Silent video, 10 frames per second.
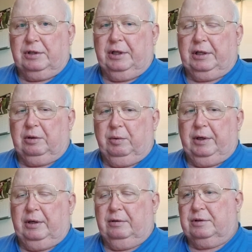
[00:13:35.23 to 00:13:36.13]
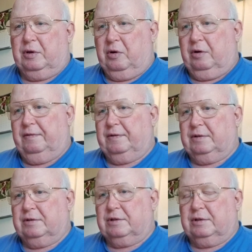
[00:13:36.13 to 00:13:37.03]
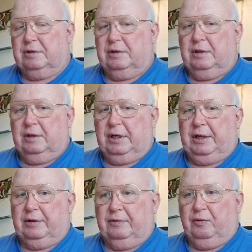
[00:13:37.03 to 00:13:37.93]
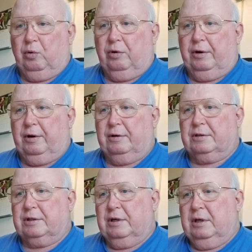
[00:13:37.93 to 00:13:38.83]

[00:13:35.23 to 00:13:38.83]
like the widows and the orphans and the foreigners,